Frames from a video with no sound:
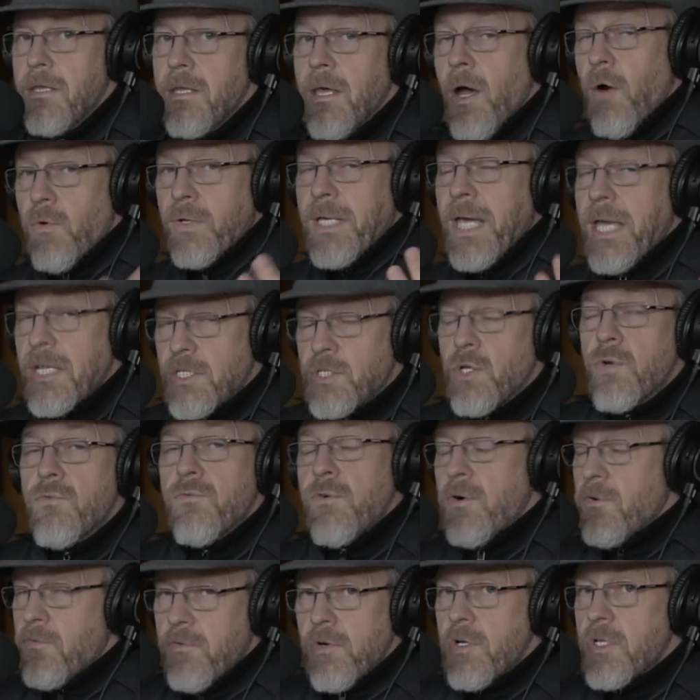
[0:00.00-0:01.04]
Okay, so
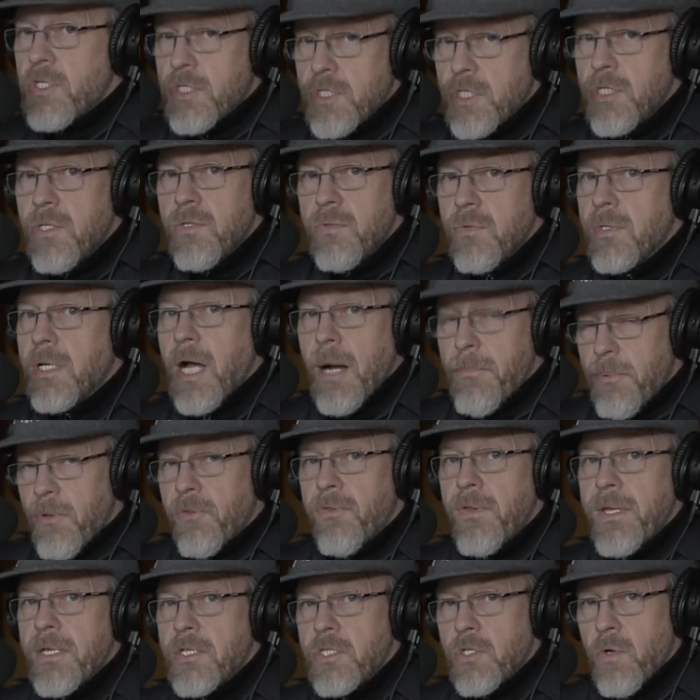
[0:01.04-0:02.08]
for verse 2, a couple
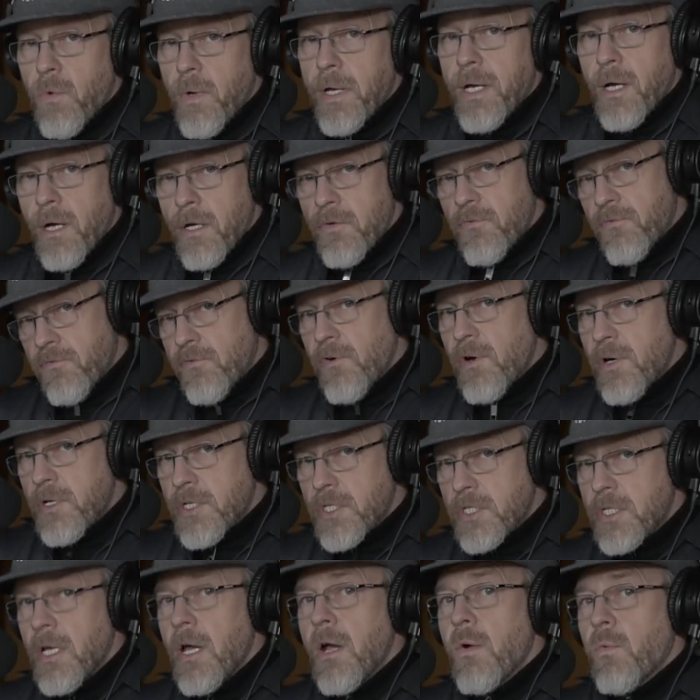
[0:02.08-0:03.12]
things going on.
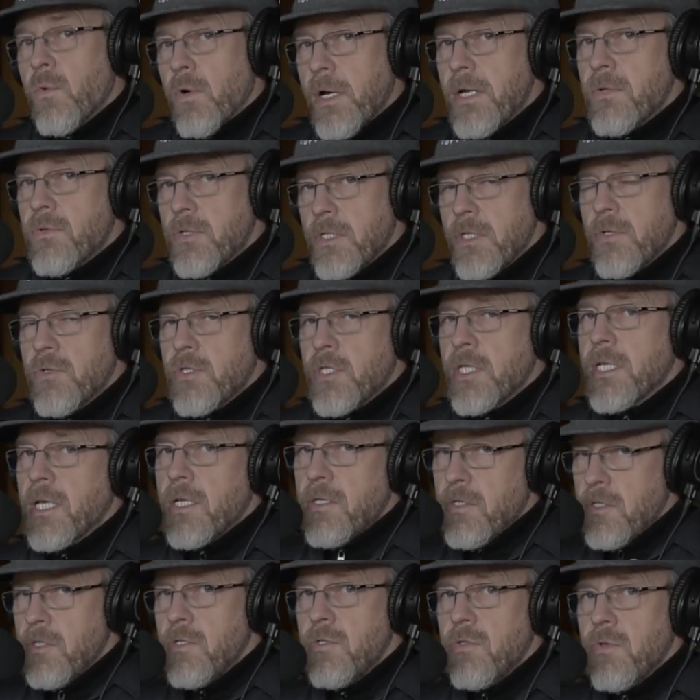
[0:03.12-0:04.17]
First, we're introducing a
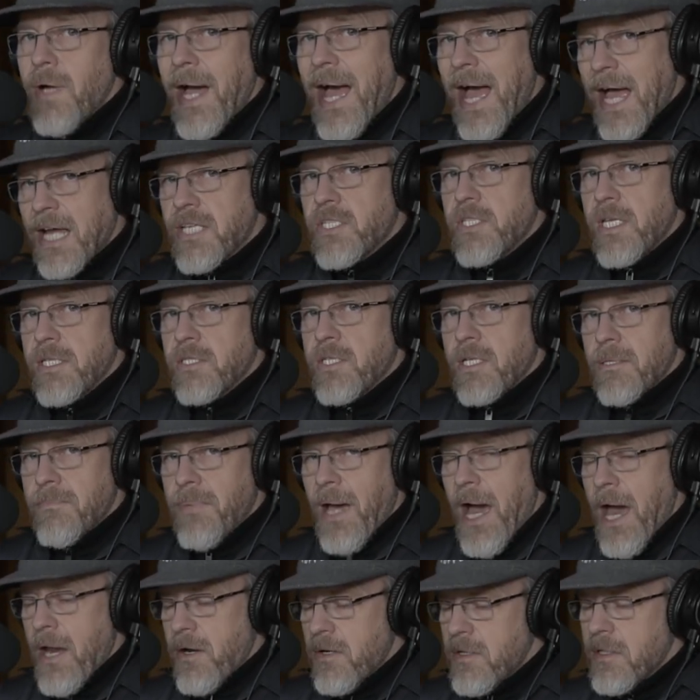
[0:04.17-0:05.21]
new accenting
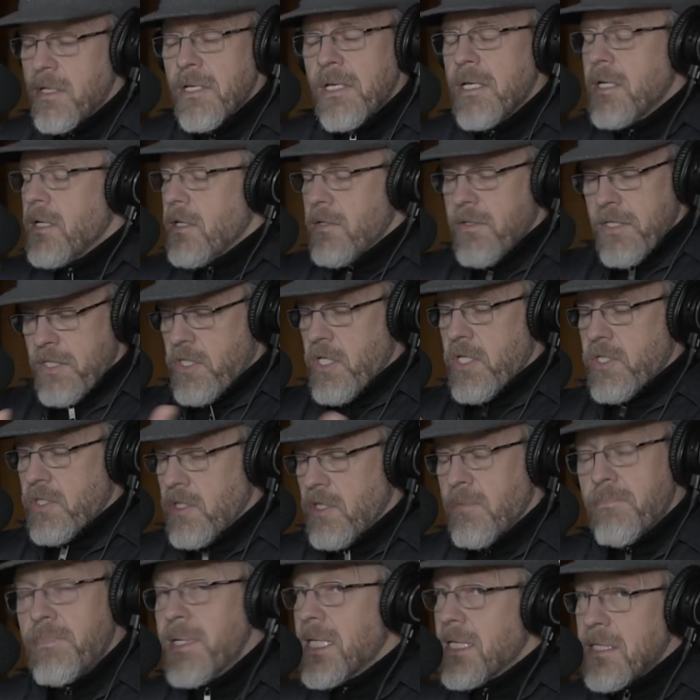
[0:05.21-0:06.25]
pattern. This isn't
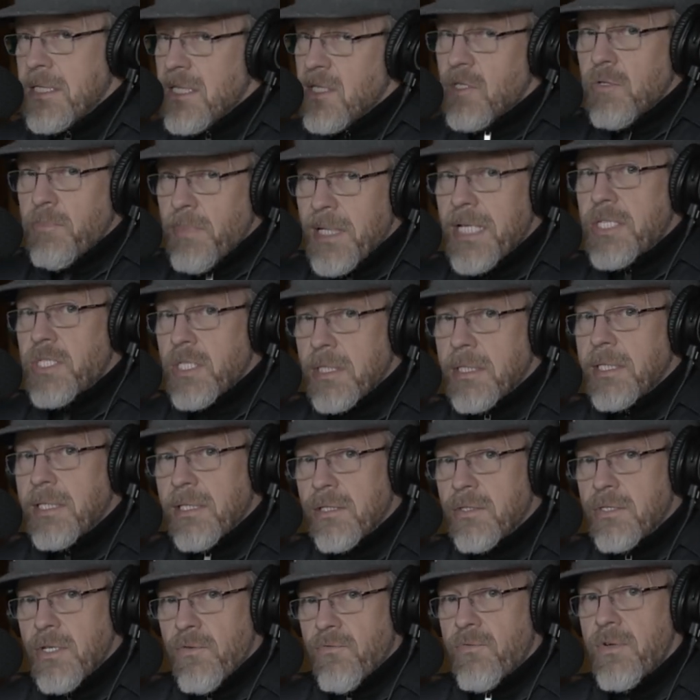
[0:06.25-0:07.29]
a big deal, but it's a
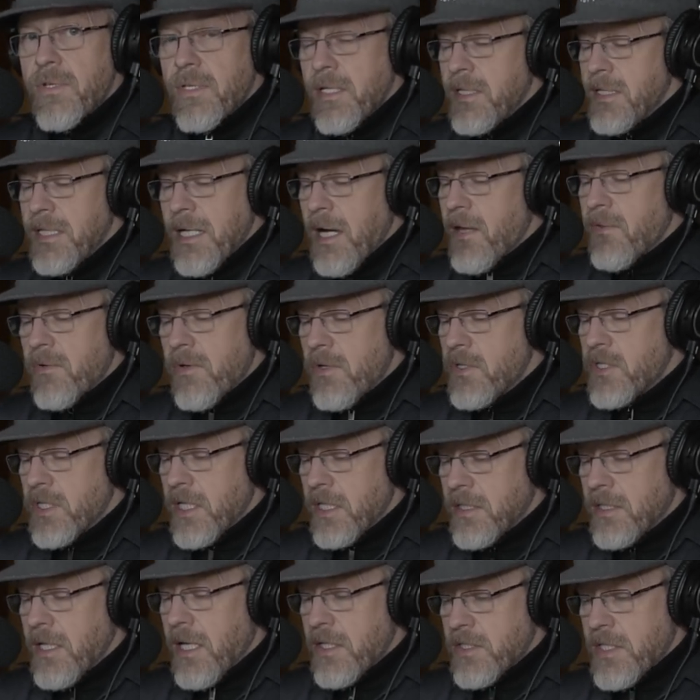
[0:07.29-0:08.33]
little different than the others, and
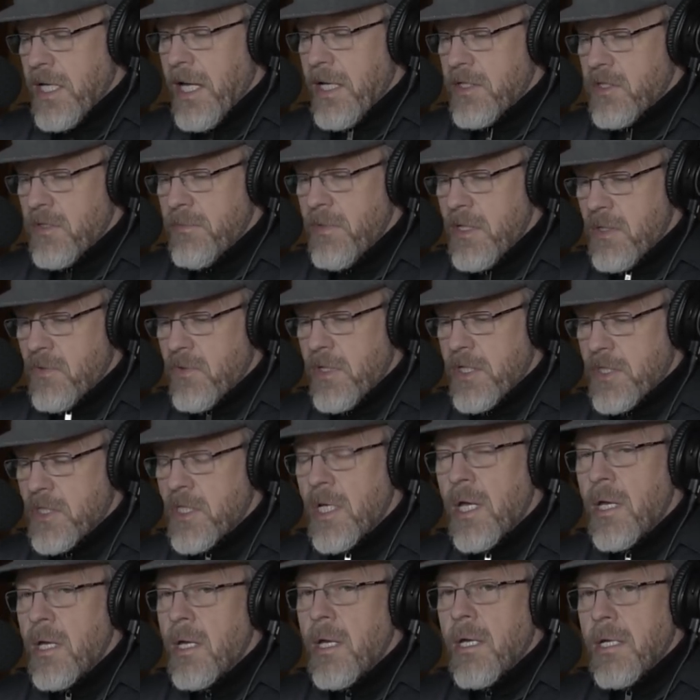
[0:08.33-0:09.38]
it does add some interest.
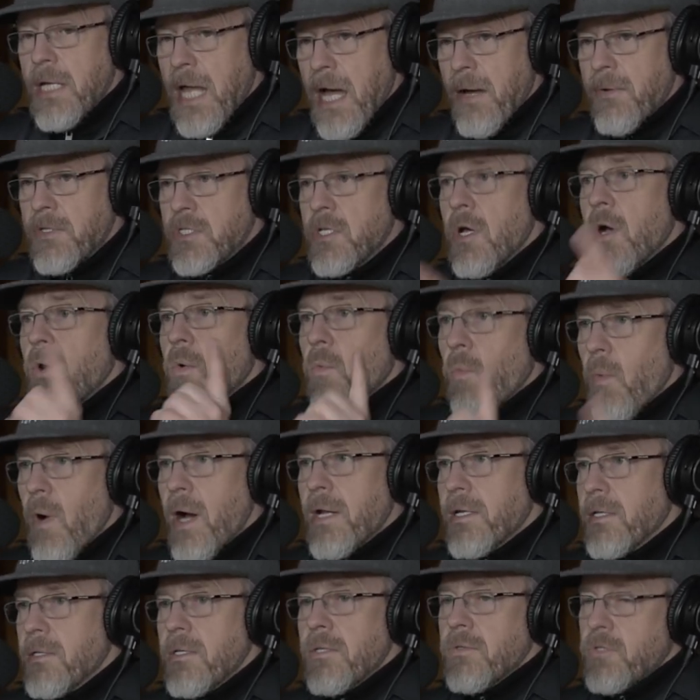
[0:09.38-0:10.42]
Now it's
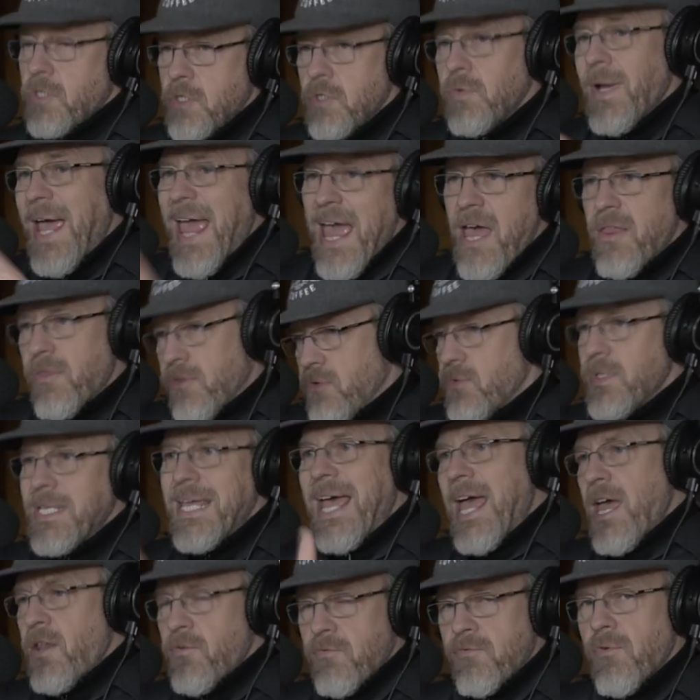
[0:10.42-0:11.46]
1 and 2 and 3
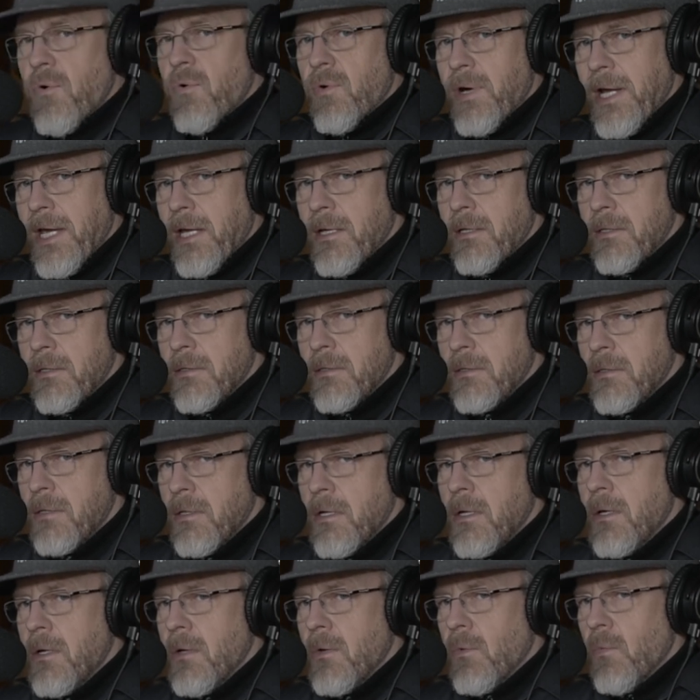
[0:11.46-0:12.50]
and 4 and.
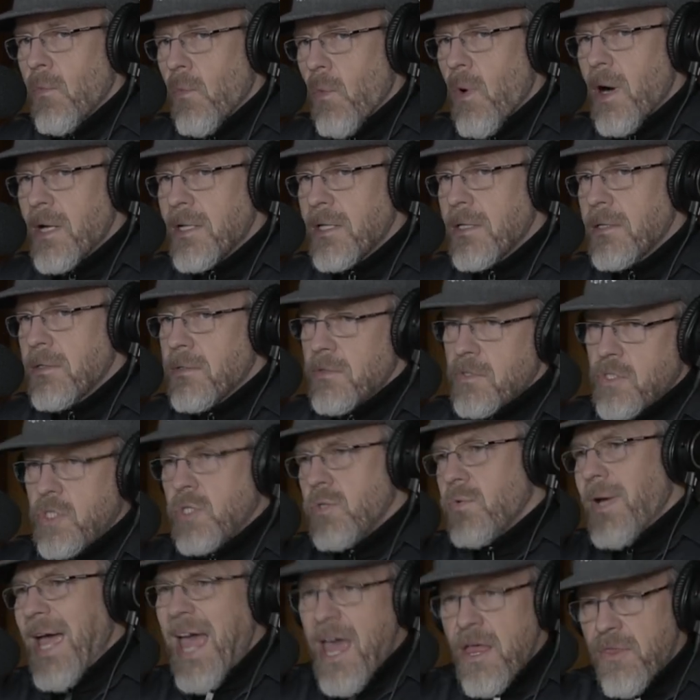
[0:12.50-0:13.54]
1 and
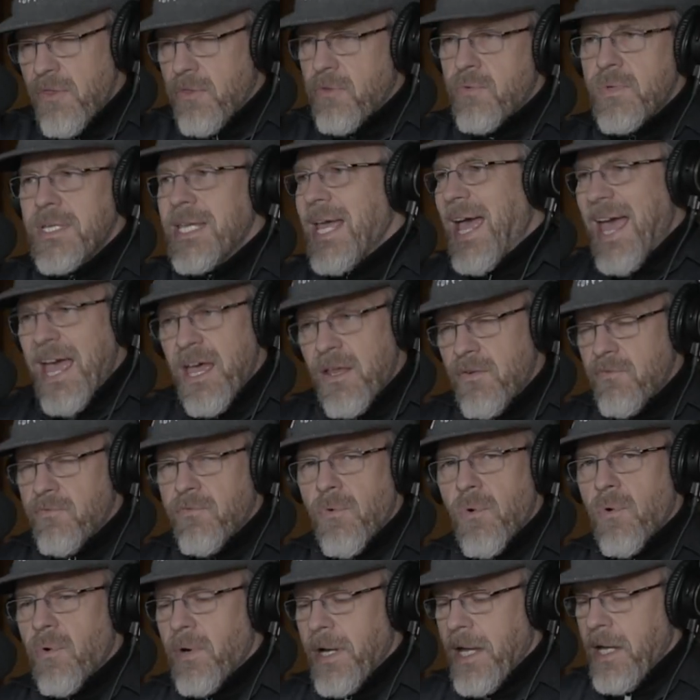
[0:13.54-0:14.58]
2 and 3 and
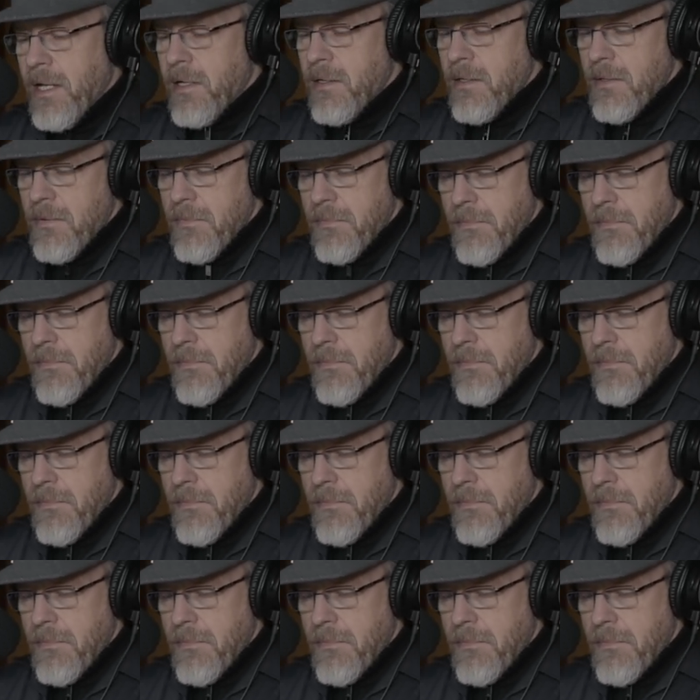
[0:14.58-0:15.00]
4 and.